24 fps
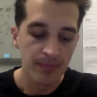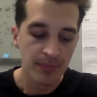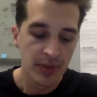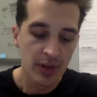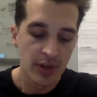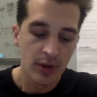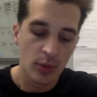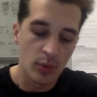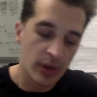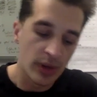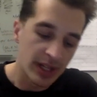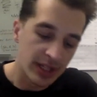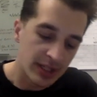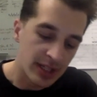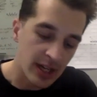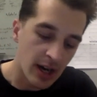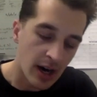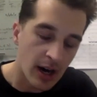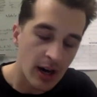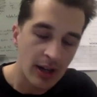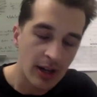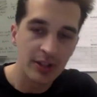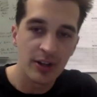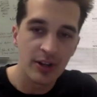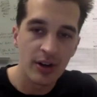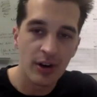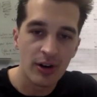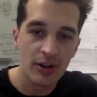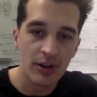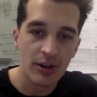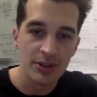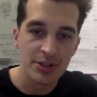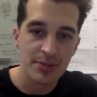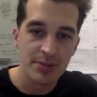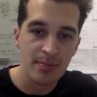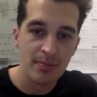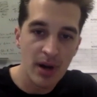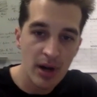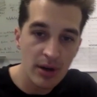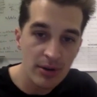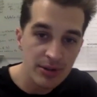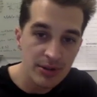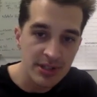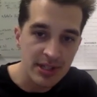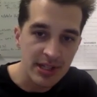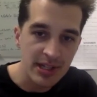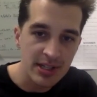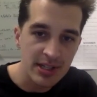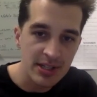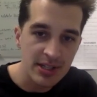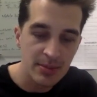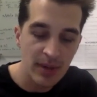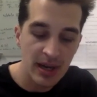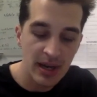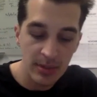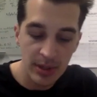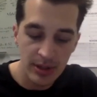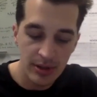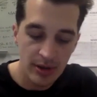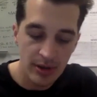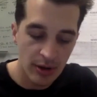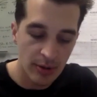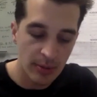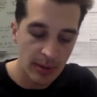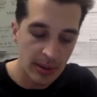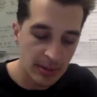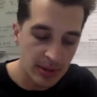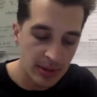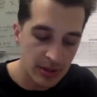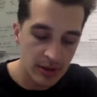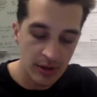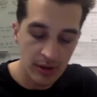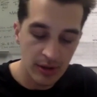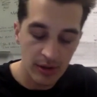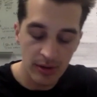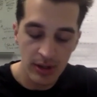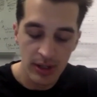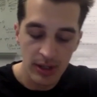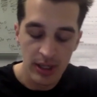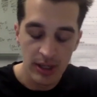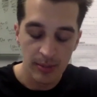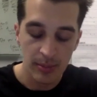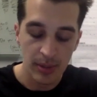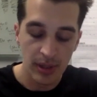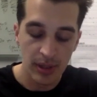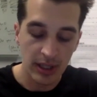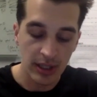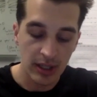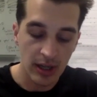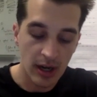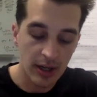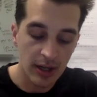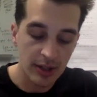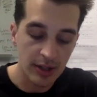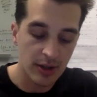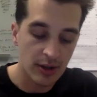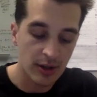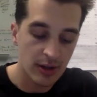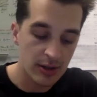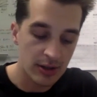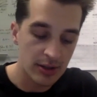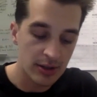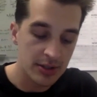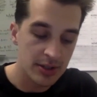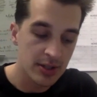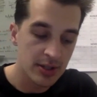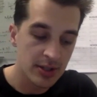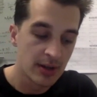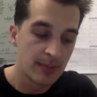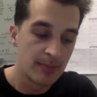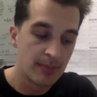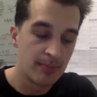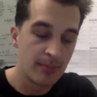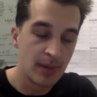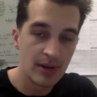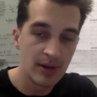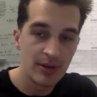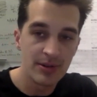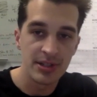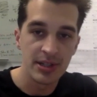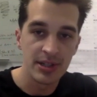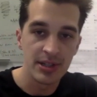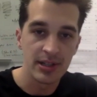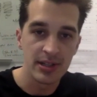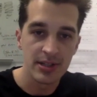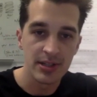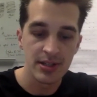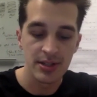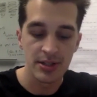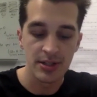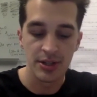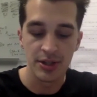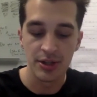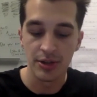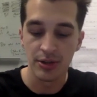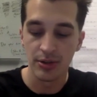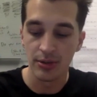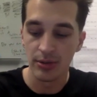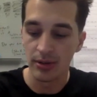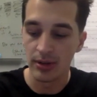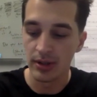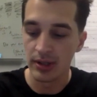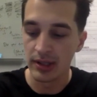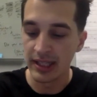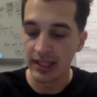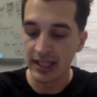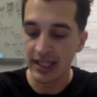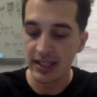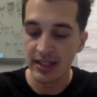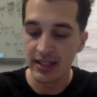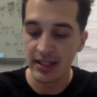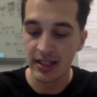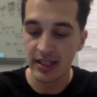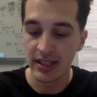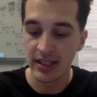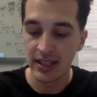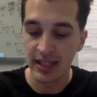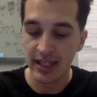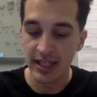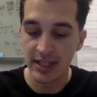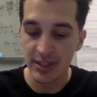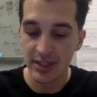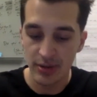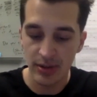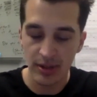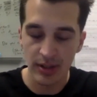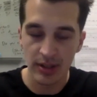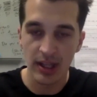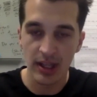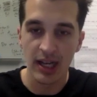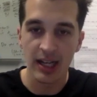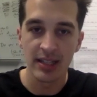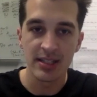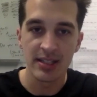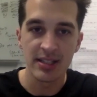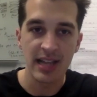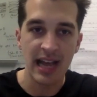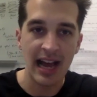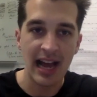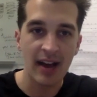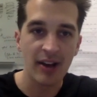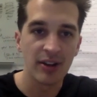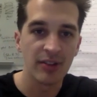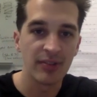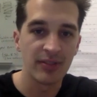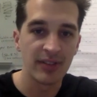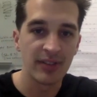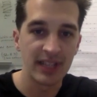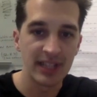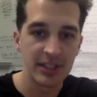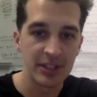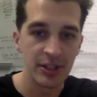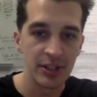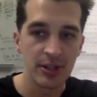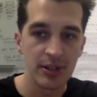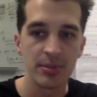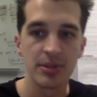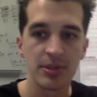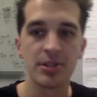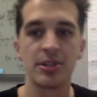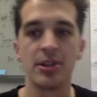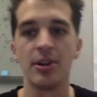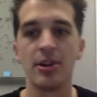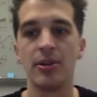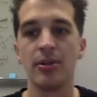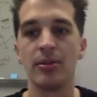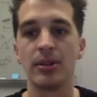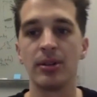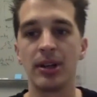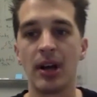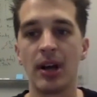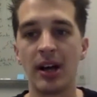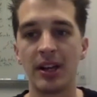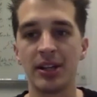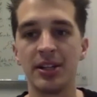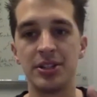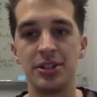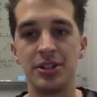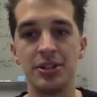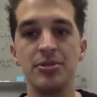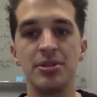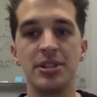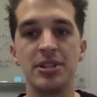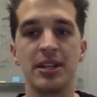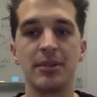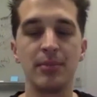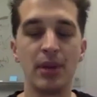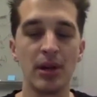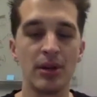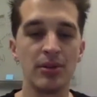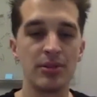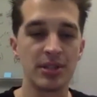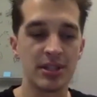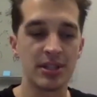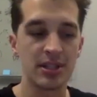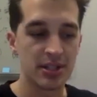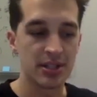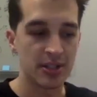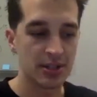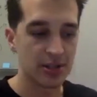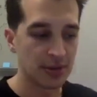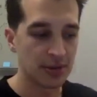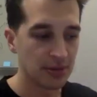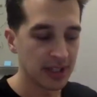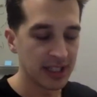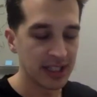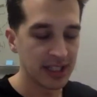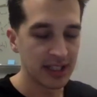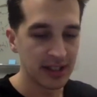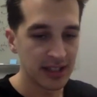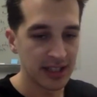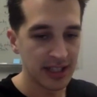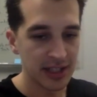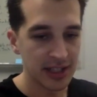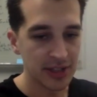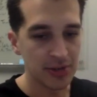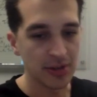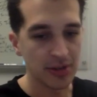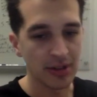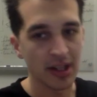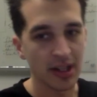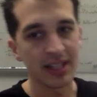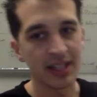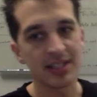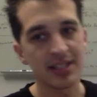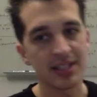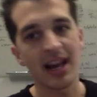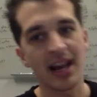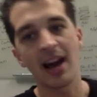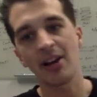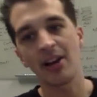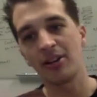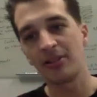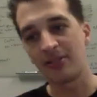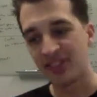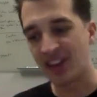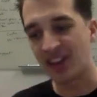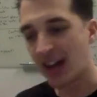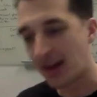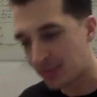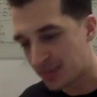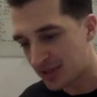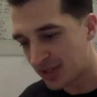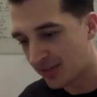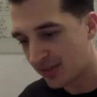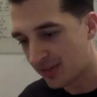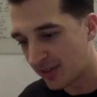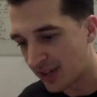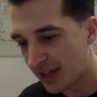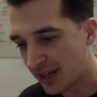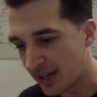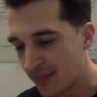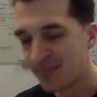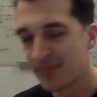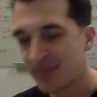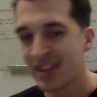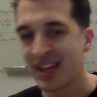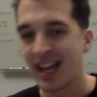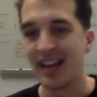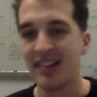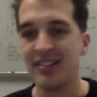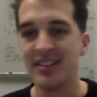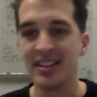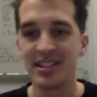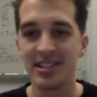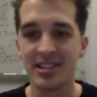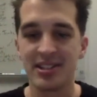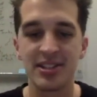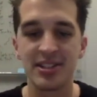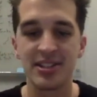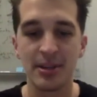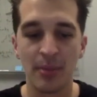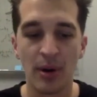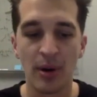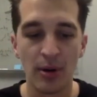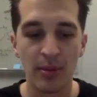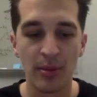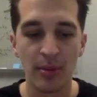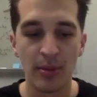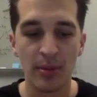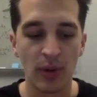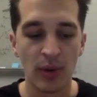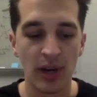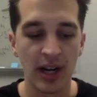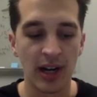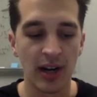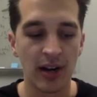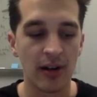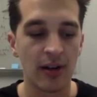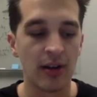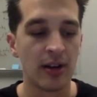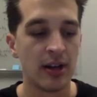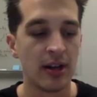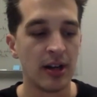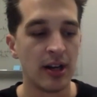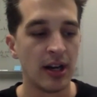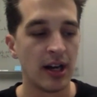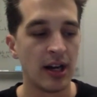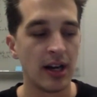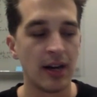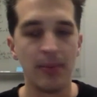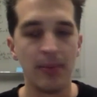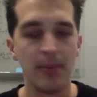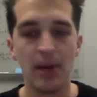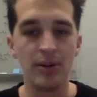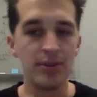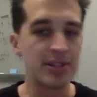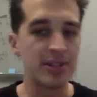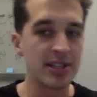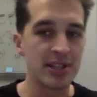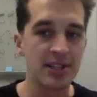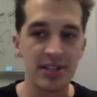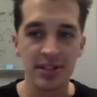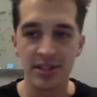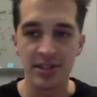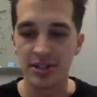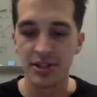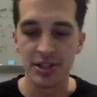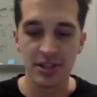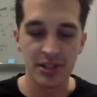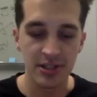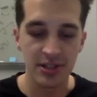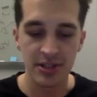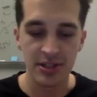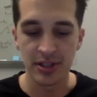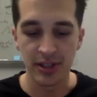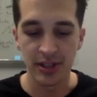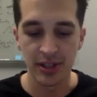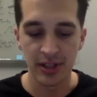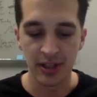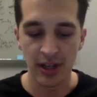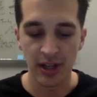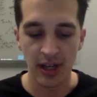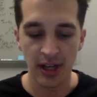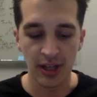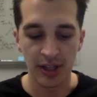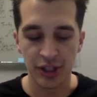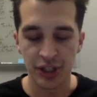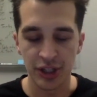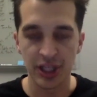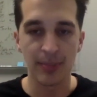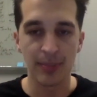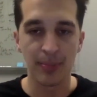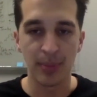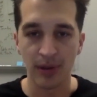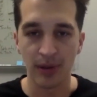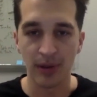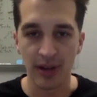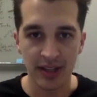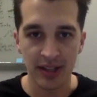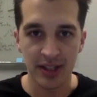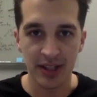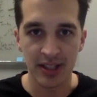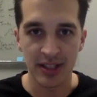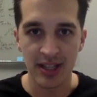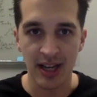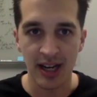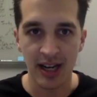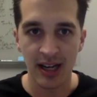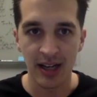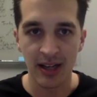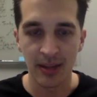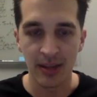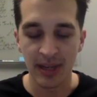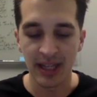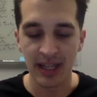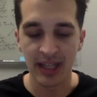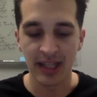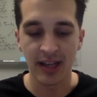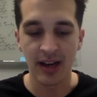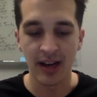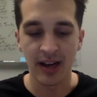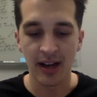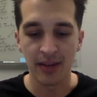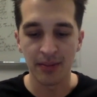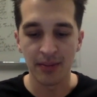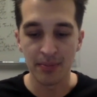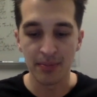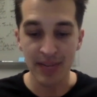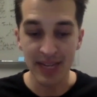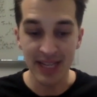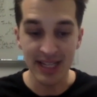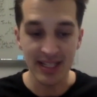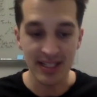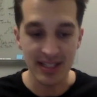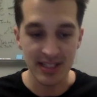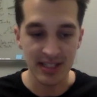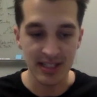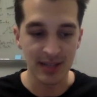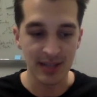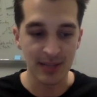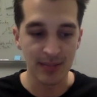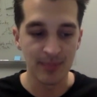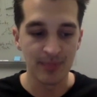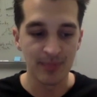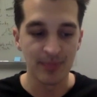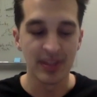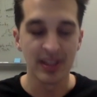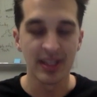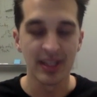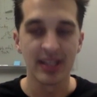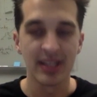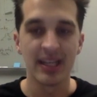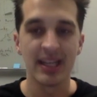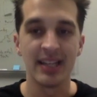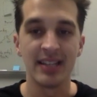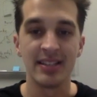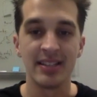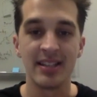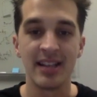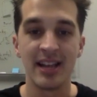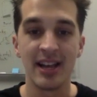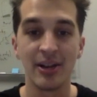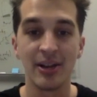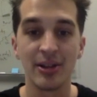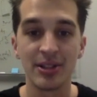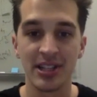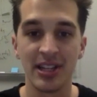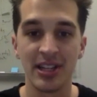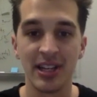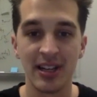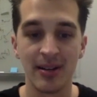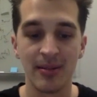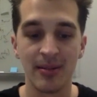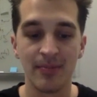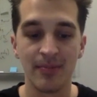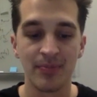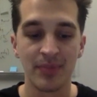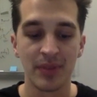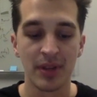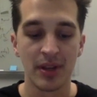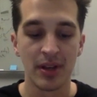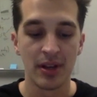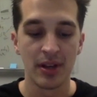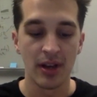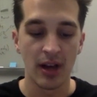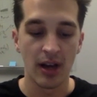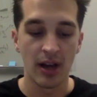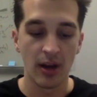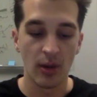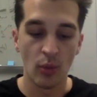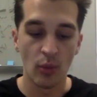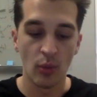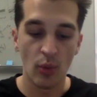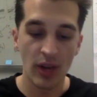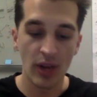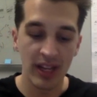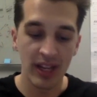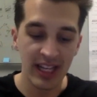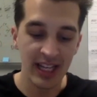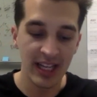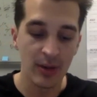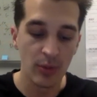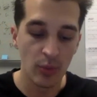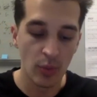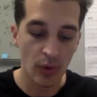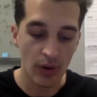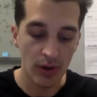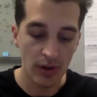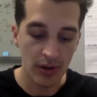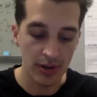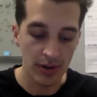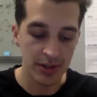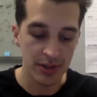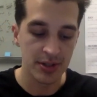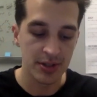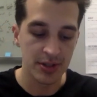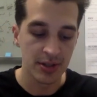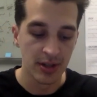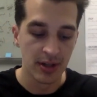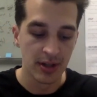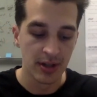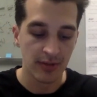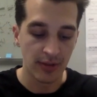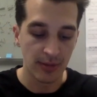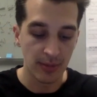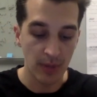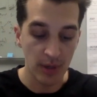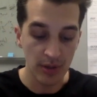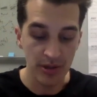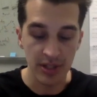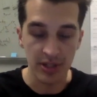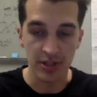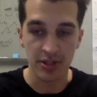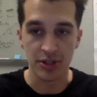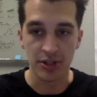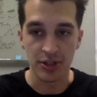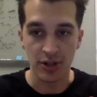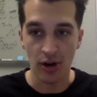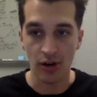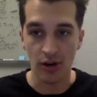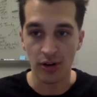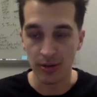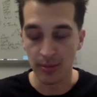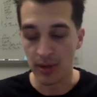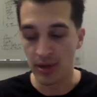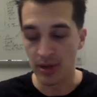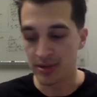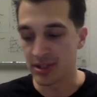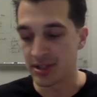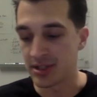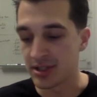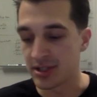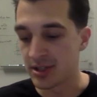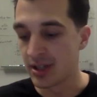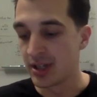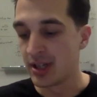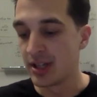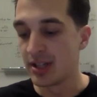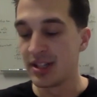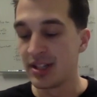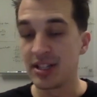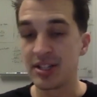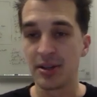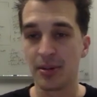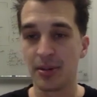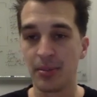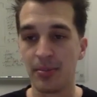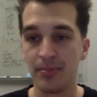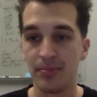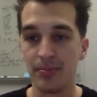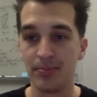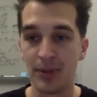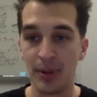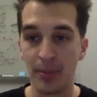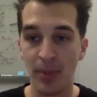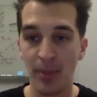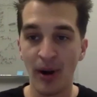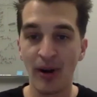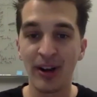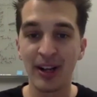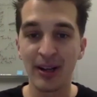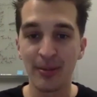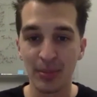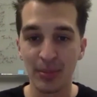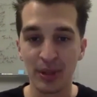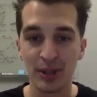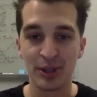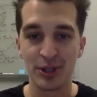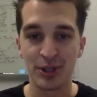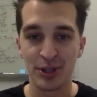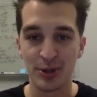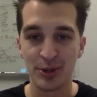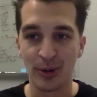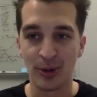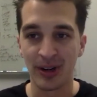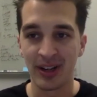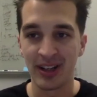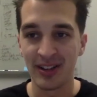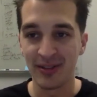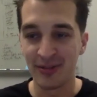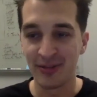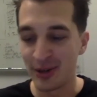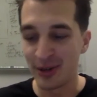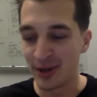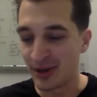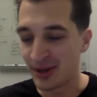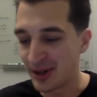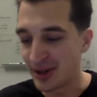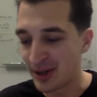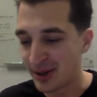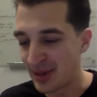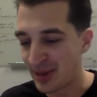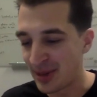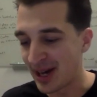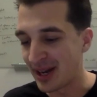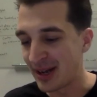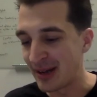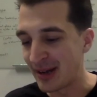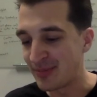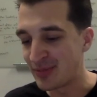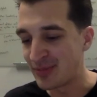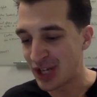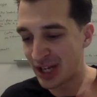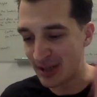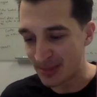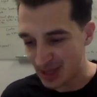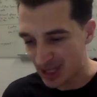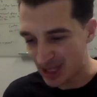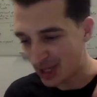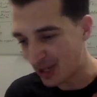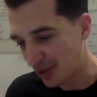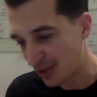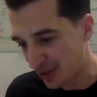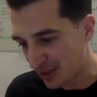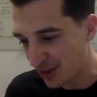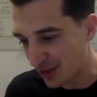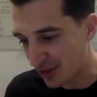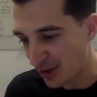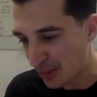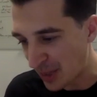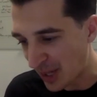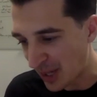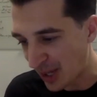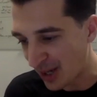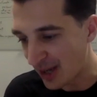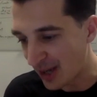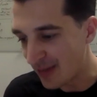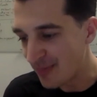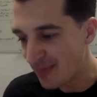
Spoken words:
when God calls Moses, maybe you don't, maybe you do, but God calls Moses to lead the Israelites out of Egypt. So God is using Moses to lead the Israelites out of captivity. And this is the moment where Moses is just a shepherd at the time, and God meets him and tells him what he wants for Moses. He's calling Moses. This is the burning bush story, if you don't know about it. James, I know you know about it.